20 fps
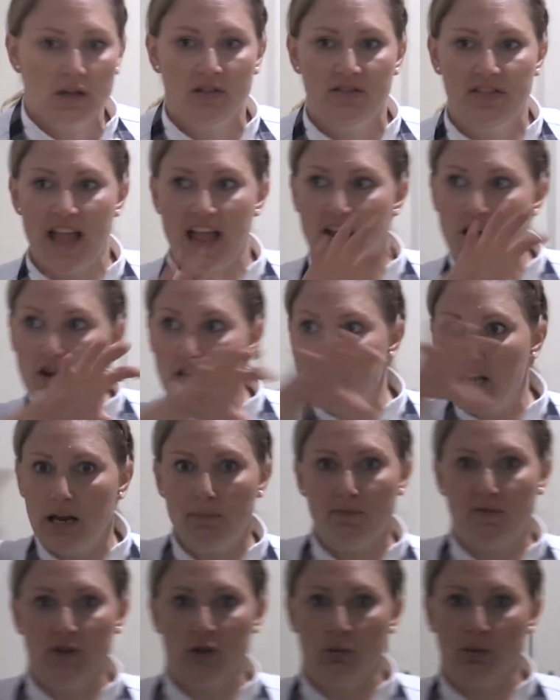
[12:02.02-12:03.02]
they could
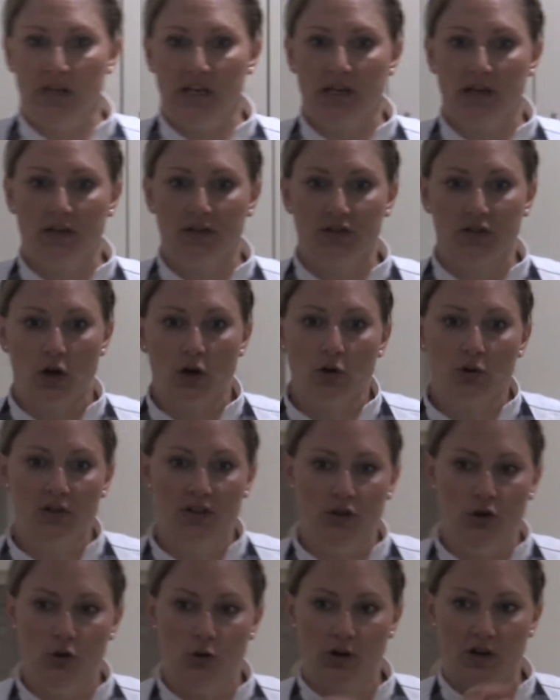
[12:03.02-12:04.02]
keep for the week. So
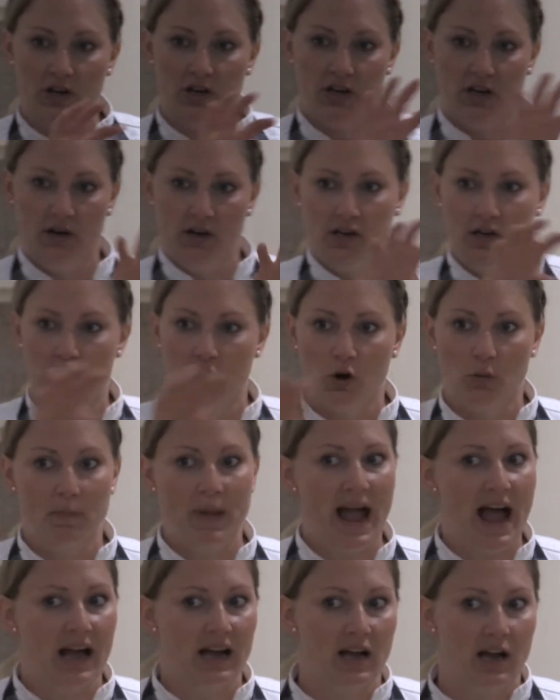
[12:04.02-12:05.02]
you could, you know,
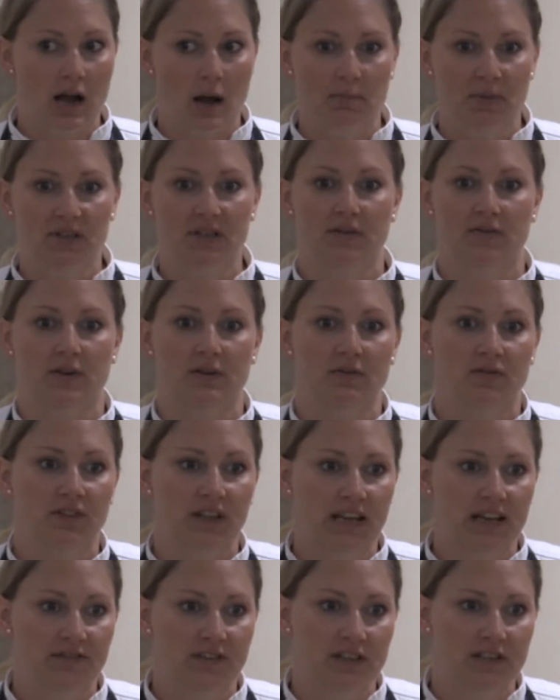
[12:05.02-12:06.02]
pack a couple different
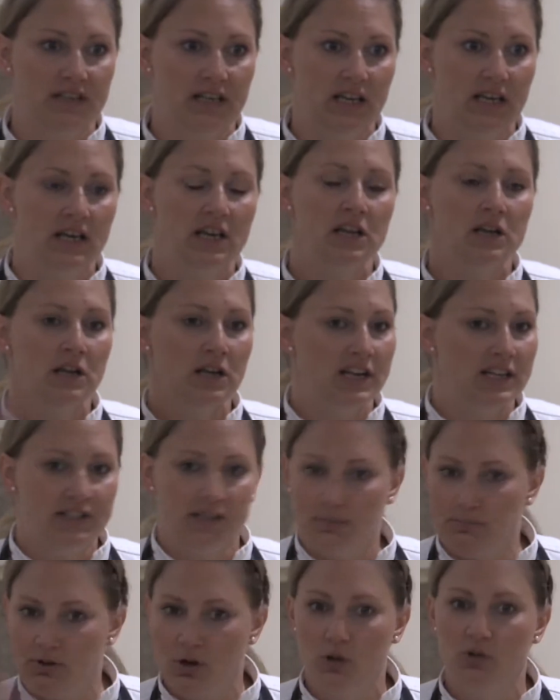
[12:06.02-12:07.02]
flavors in. It's
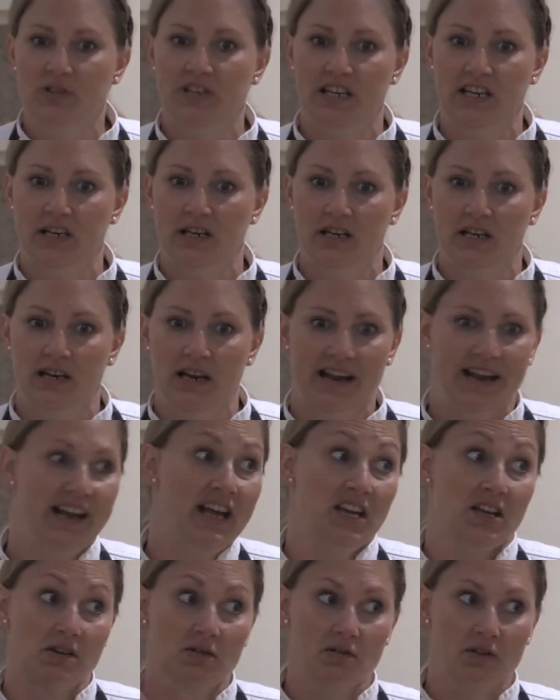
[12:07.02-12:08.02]
a protein
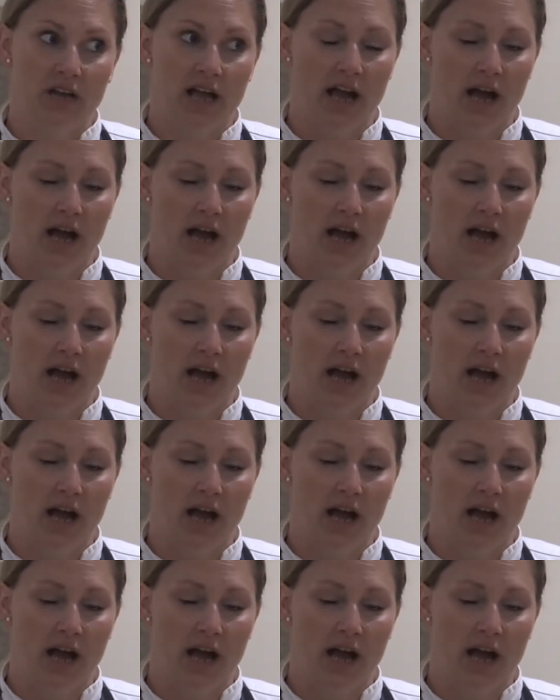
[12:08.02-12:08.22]
hit.